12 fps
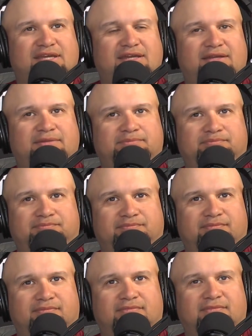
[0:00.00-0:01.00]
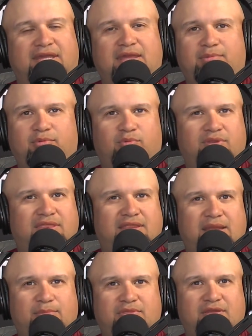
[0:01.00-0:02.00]
I can't remember what the
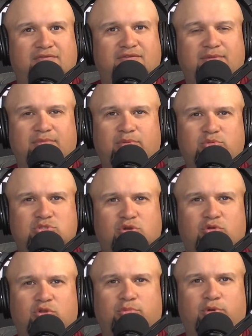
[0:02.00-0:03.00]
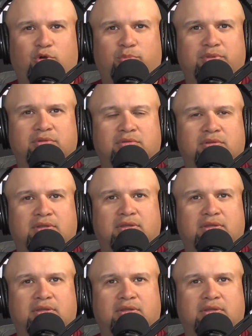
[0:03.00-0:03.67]
name of the event. Maybe it was the Oklahoma Open,